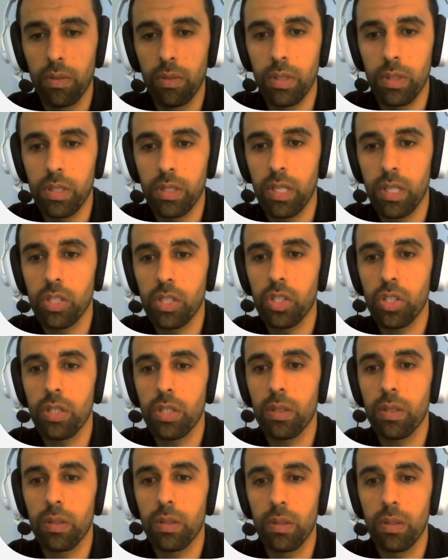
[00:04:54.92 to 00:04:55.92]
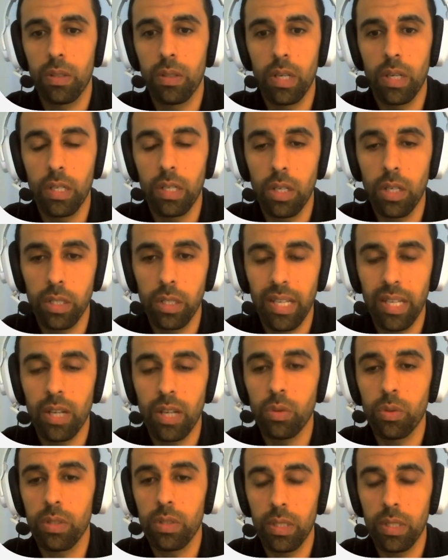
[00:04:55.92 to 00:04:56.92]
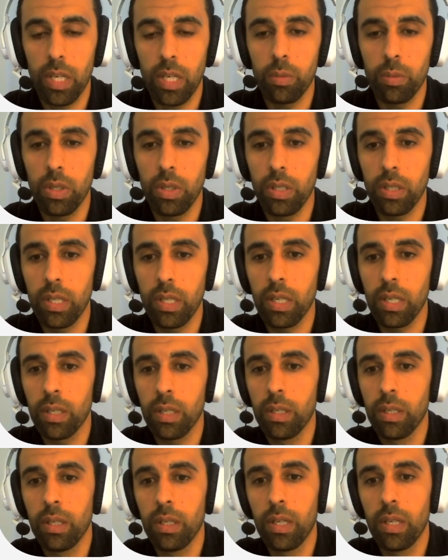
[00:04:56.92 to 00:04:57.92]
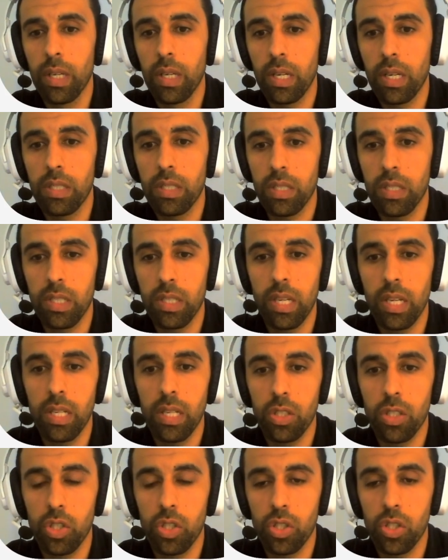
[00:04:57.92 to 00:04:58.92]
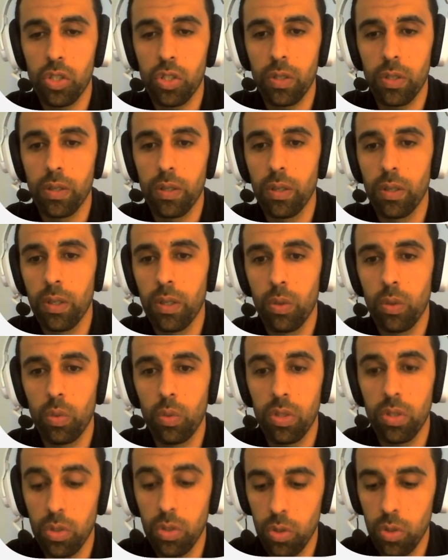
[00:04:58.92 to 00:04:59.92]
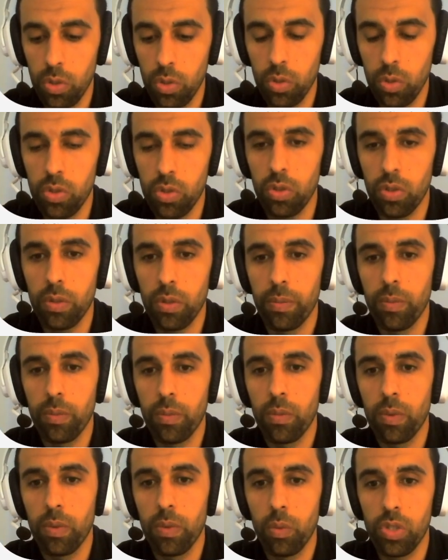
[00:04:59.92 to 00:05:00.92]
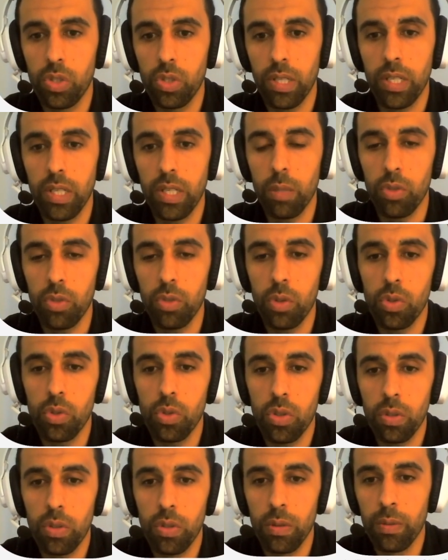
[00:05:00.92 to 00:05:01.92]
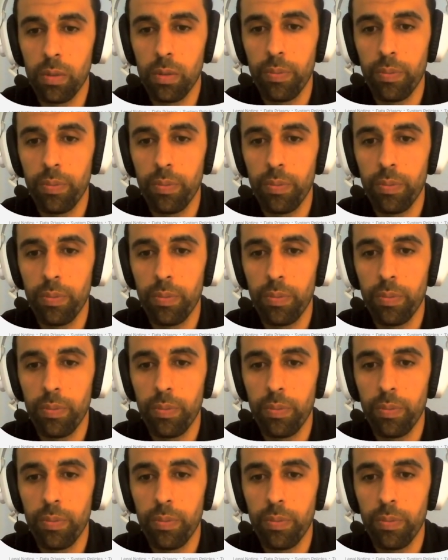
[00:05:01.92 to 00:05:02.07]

the session. I logged out, and now I'm going to SSH with the new user, which I named user